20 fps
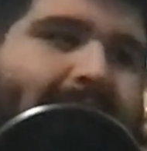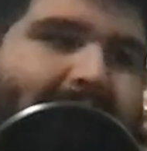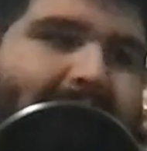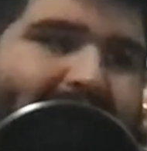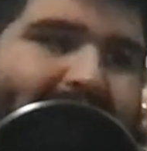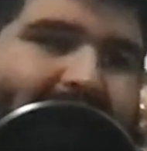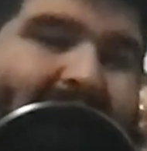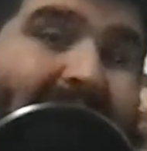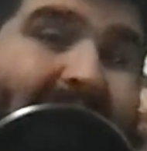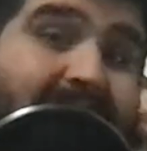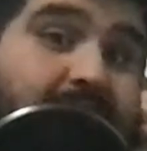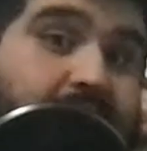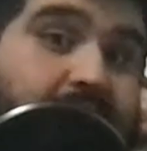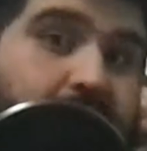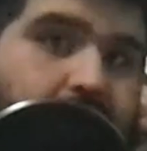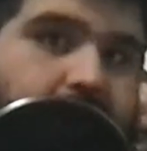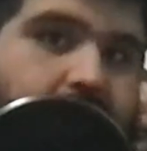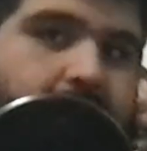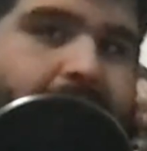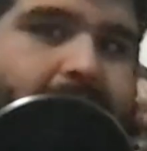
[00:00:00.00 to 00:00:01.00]
hands
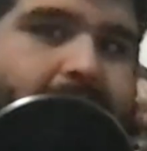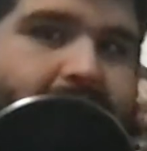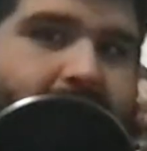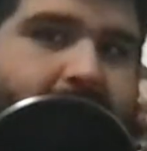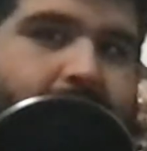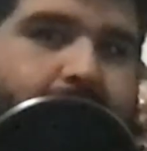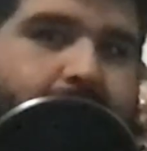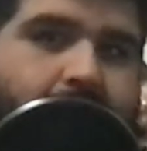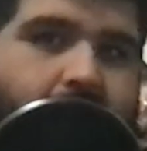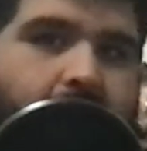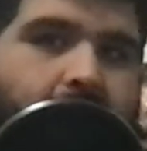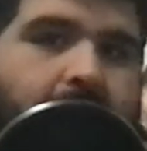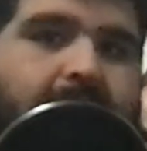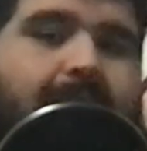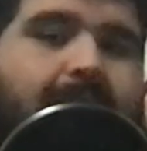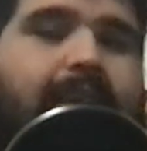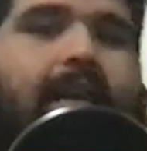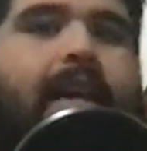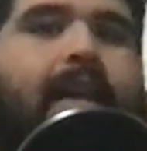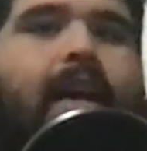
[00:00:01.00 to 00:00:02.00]
should be
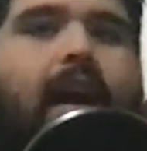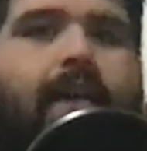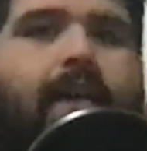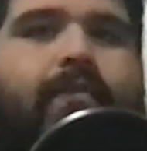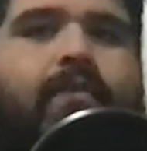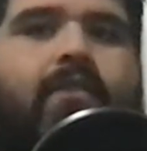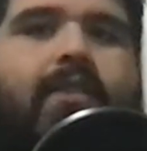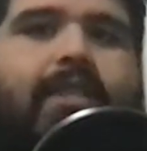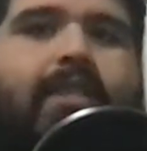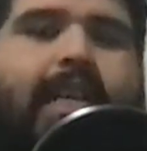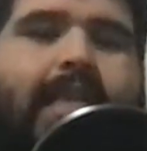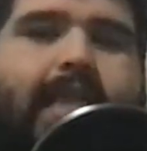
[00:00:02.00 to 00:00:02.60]
involved. Of course,